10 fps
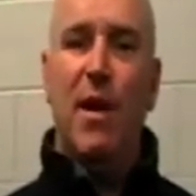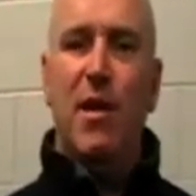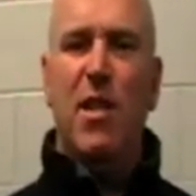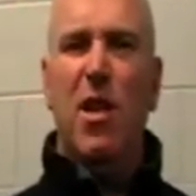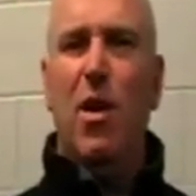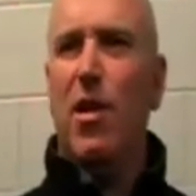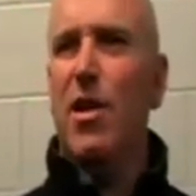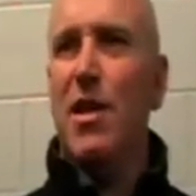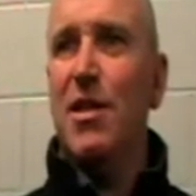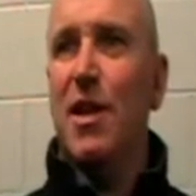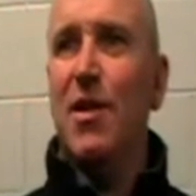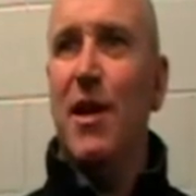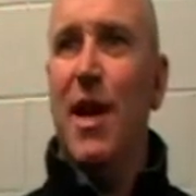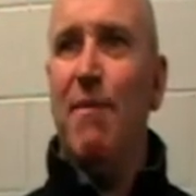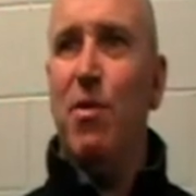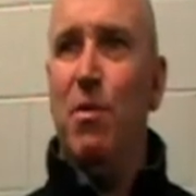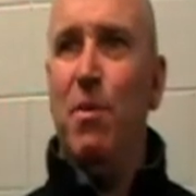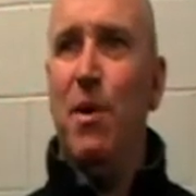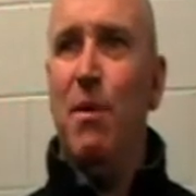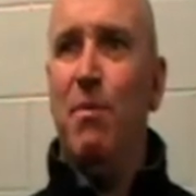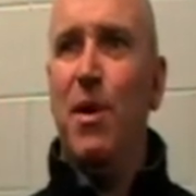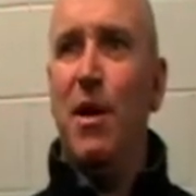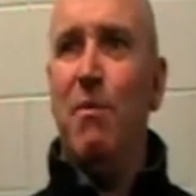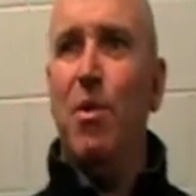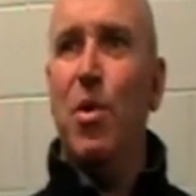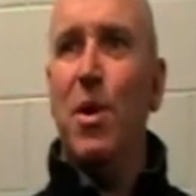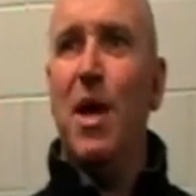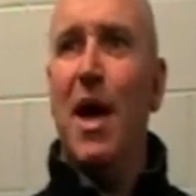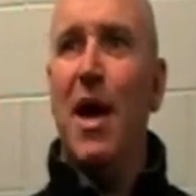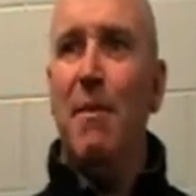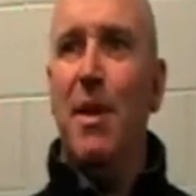there's a lot of things that lead up to it being a pretty important game.